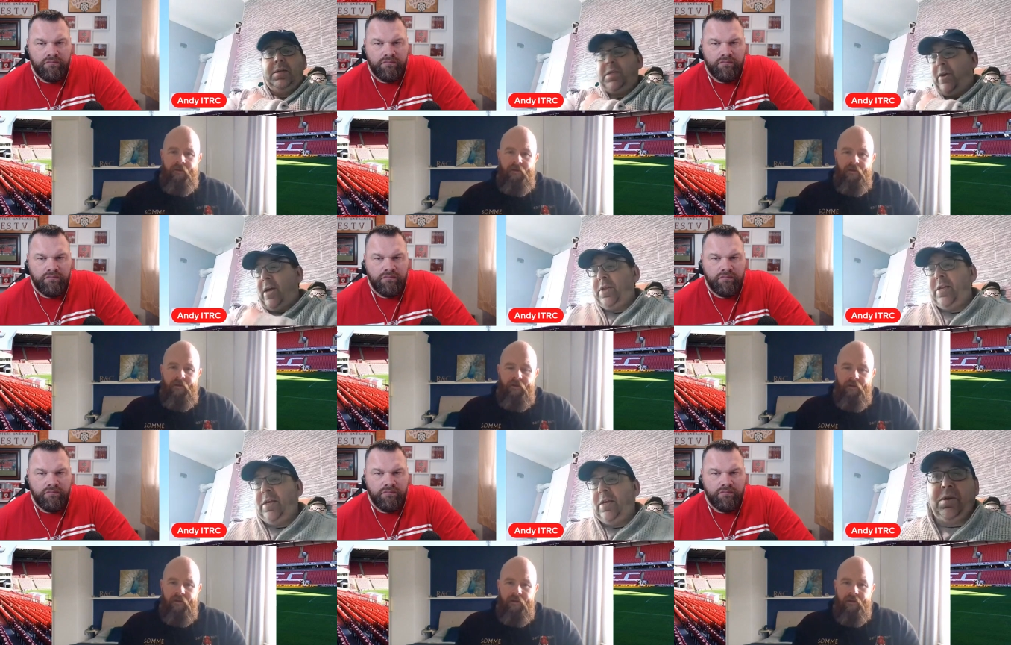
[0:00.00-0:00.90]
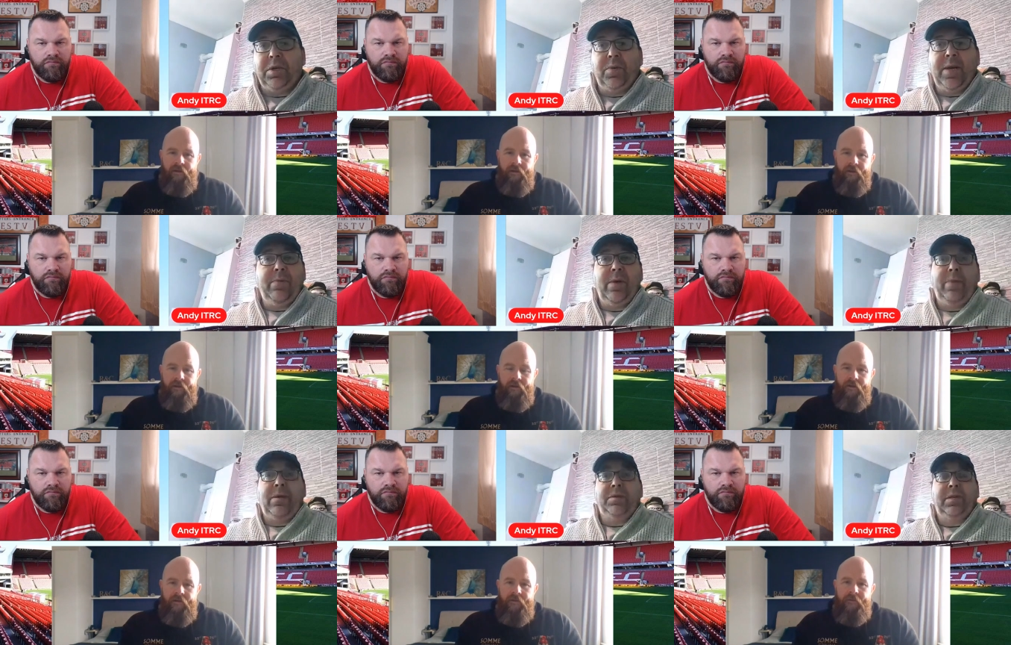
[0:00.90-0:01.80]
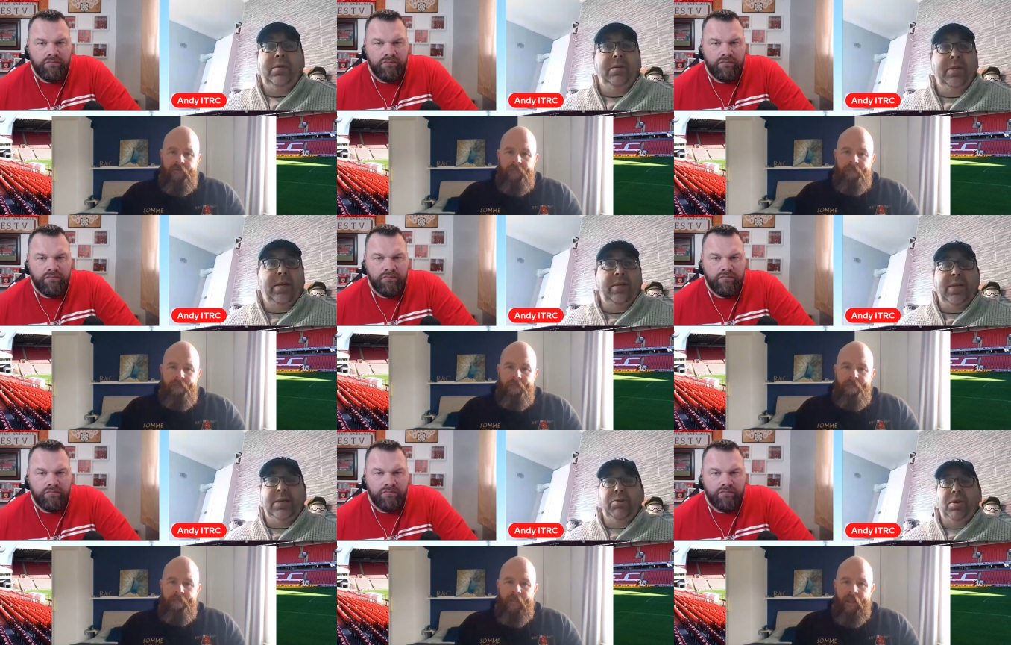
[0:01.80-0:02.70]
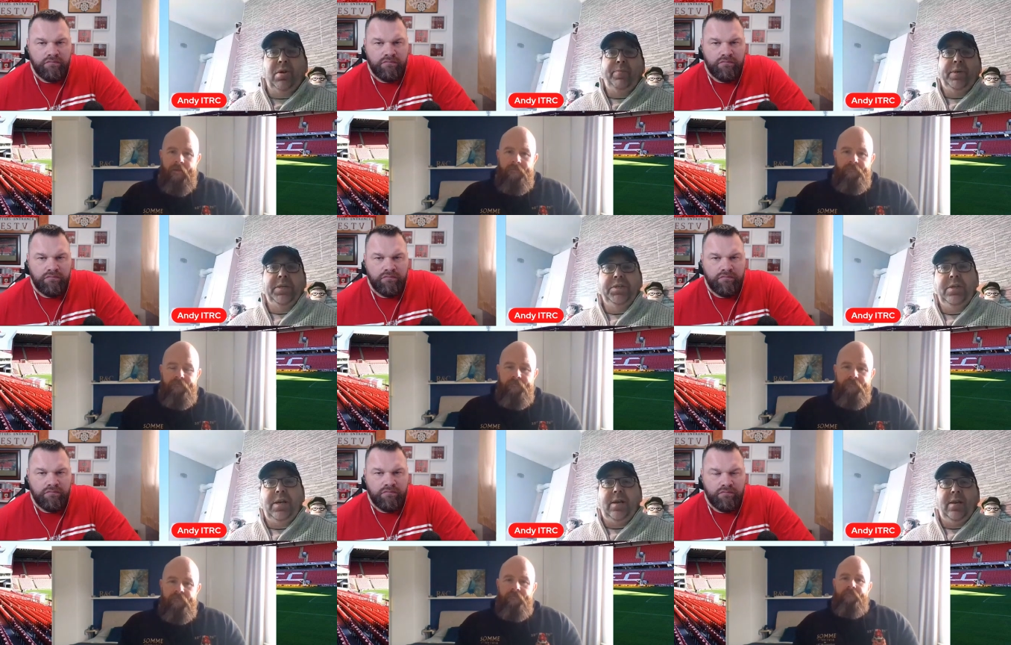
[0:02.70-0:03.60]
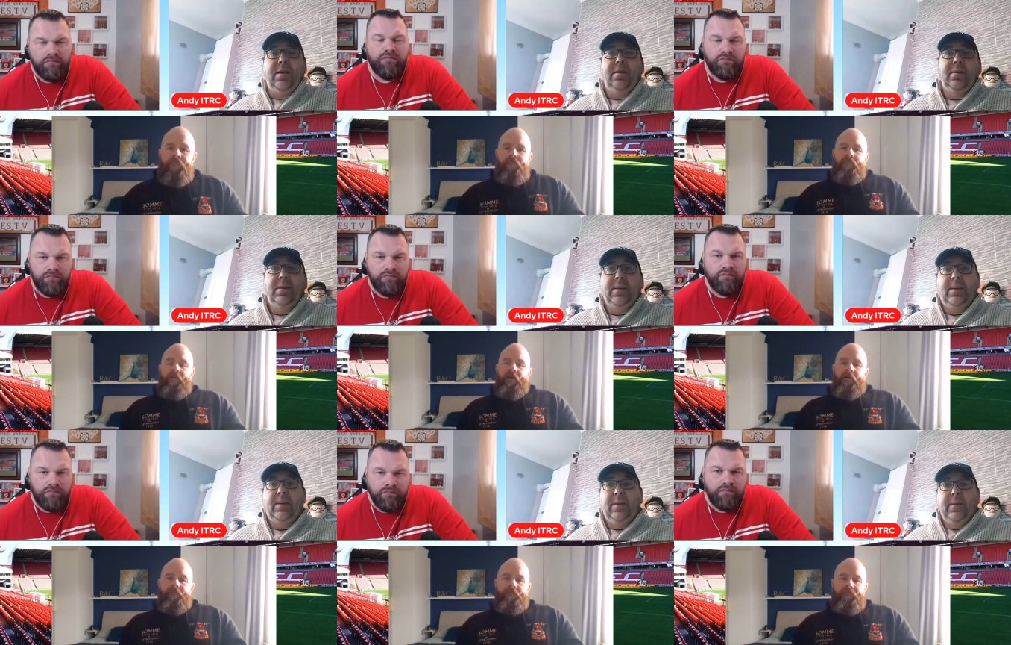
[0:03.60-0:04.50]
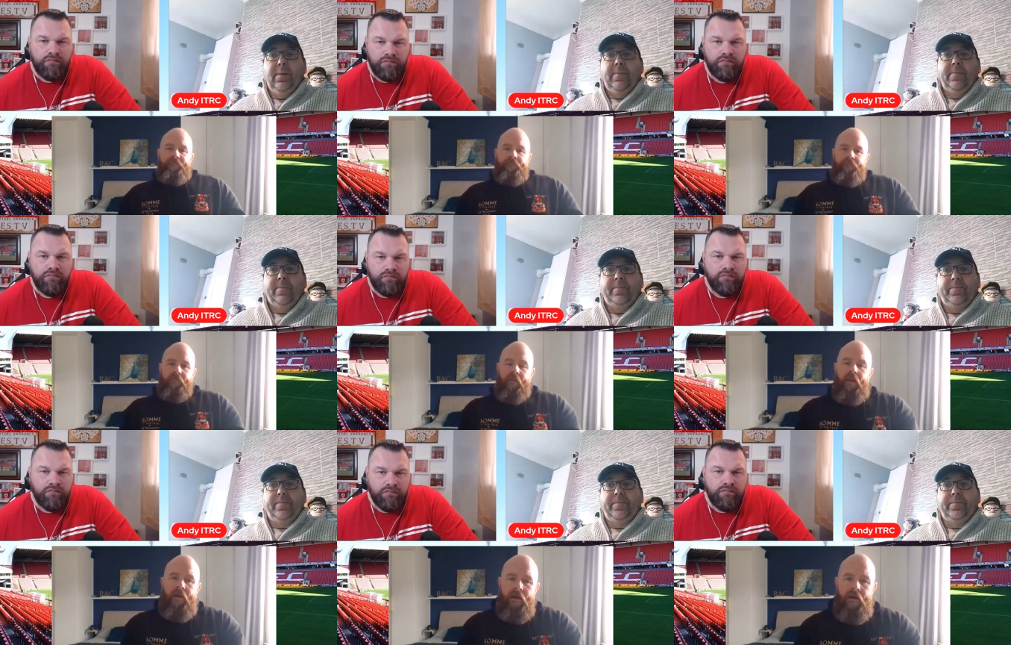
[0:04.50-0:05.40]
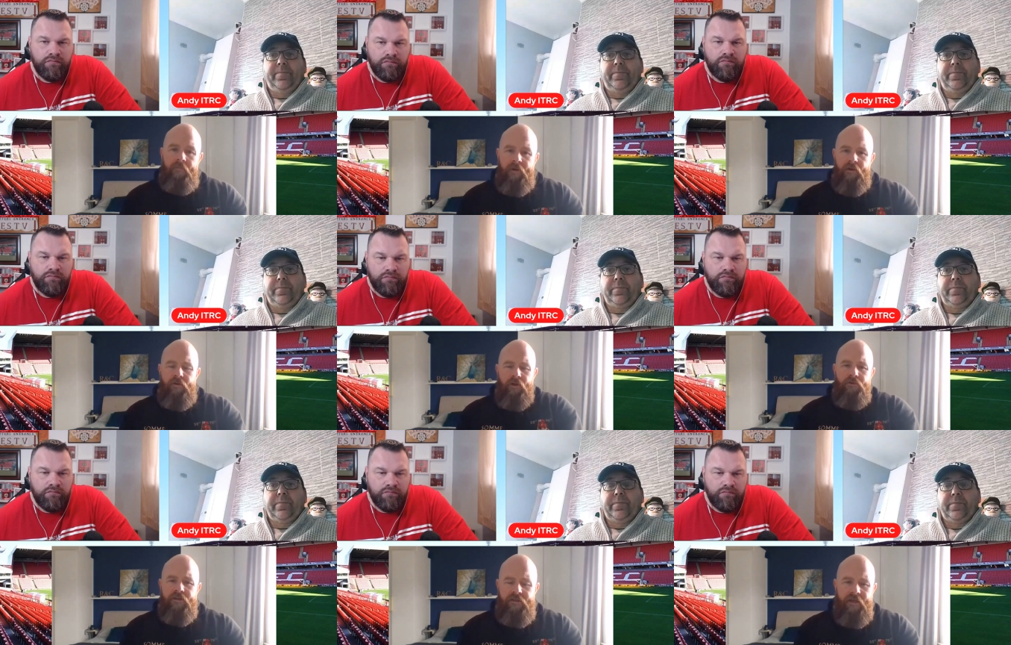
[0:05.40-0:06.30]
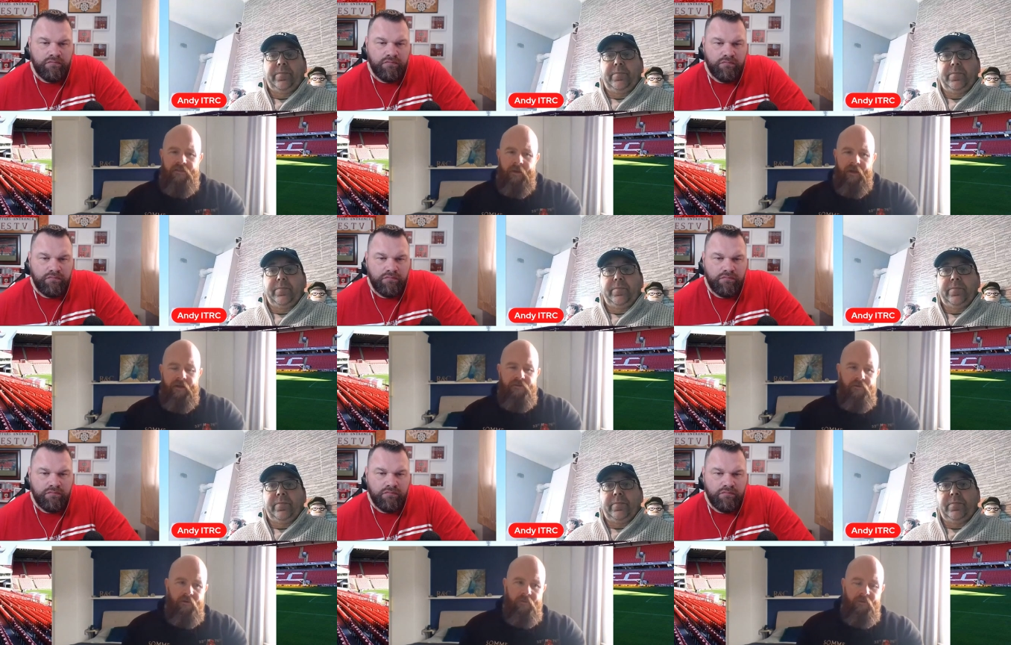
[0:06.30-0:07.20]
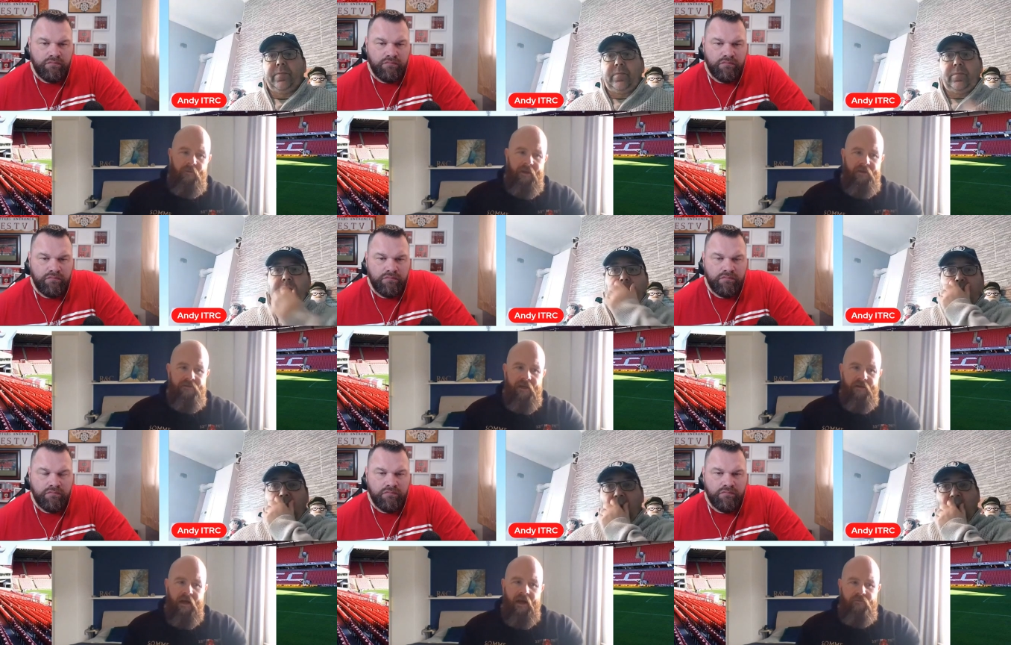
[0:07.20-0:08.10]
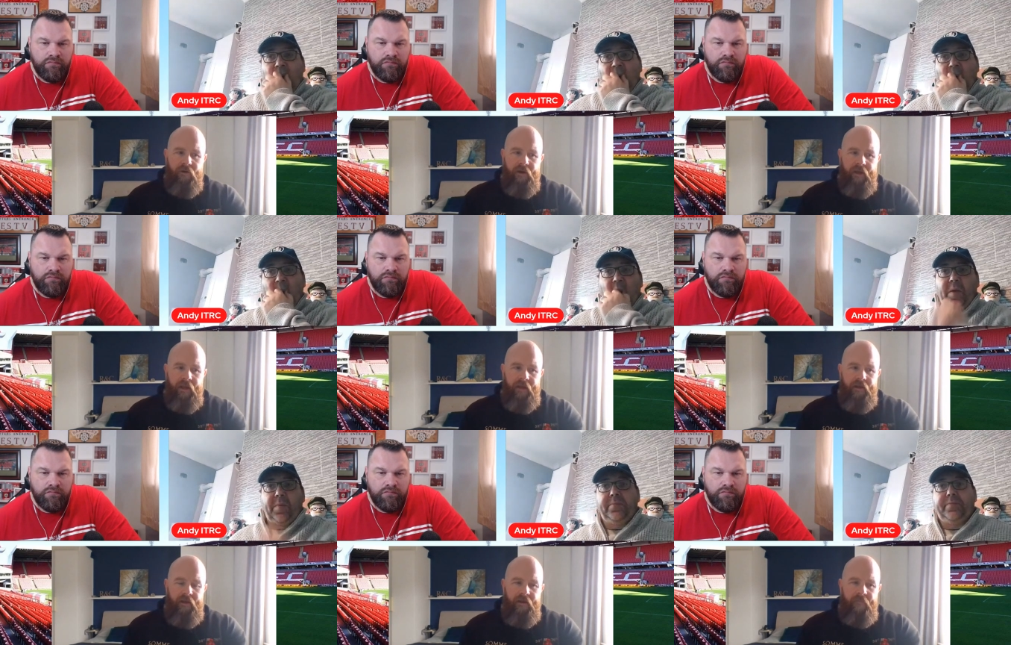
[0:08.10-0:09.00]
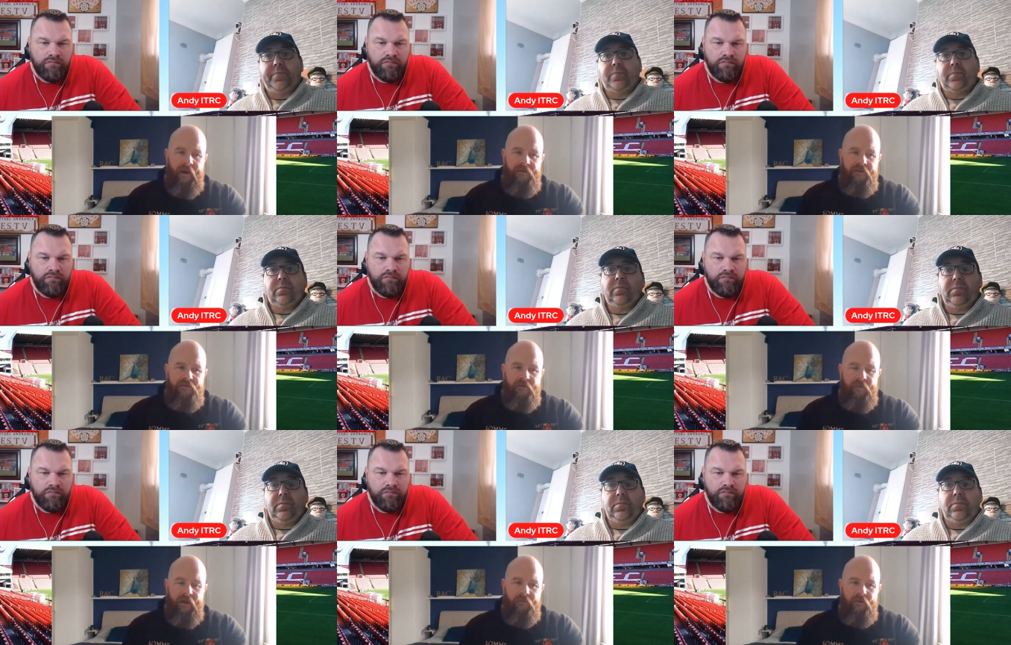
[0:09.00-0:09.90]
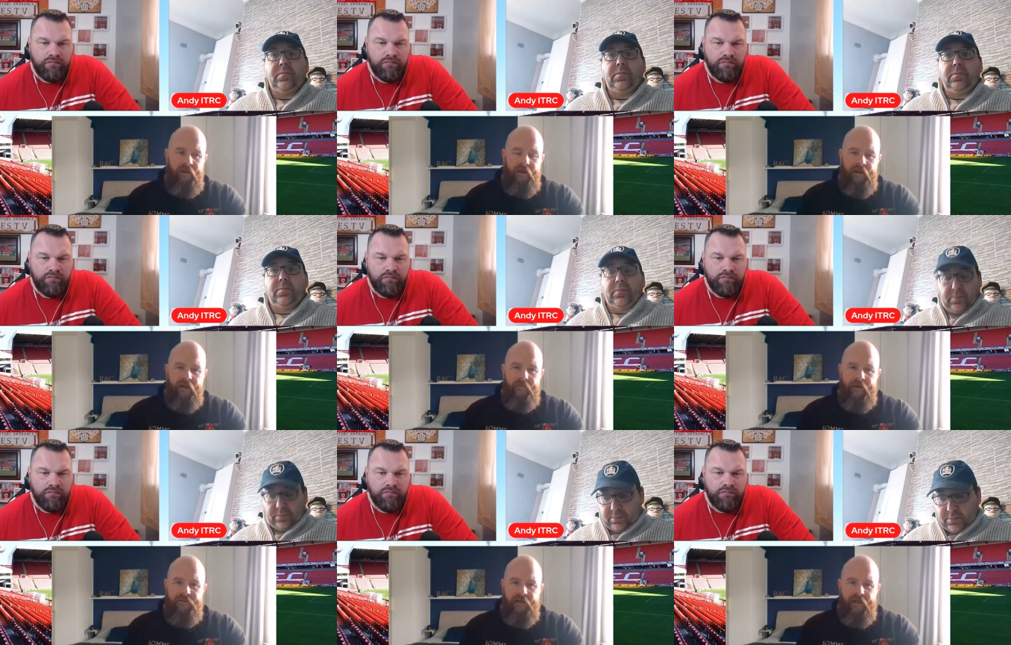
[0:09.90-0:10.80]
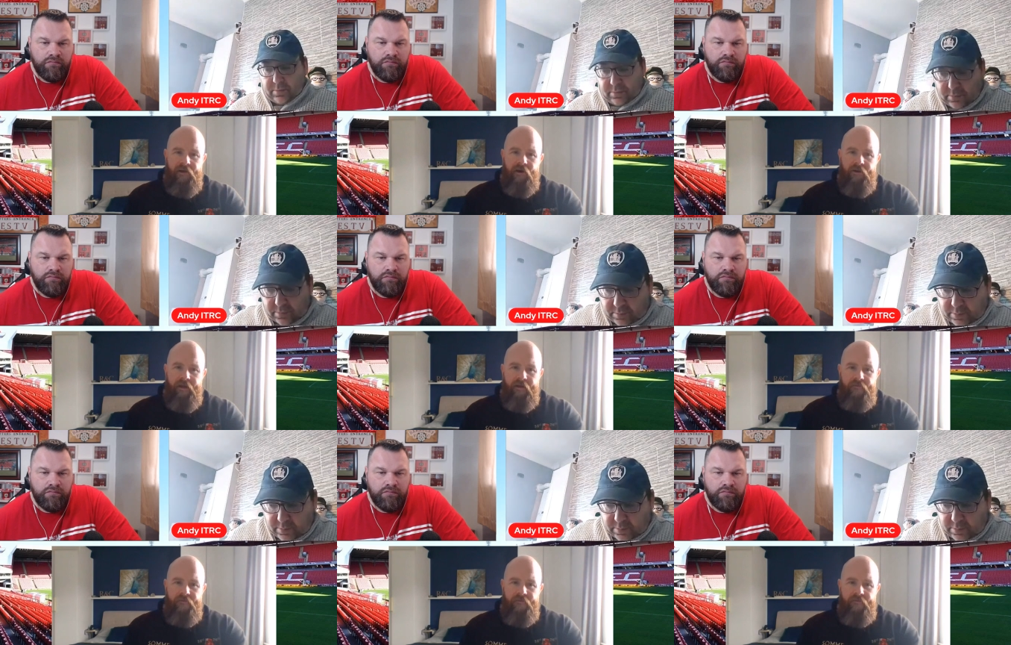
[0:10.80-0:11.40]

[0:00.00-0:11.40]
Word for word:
Speaker 1: sorry, I think he's got to anyway because he knows that there's extra competition now there. Yeah. Mm.
Speaker 2: But using his experience, so they were a bit in second half where he, he, he backed into playing and and he managed to get a corner kick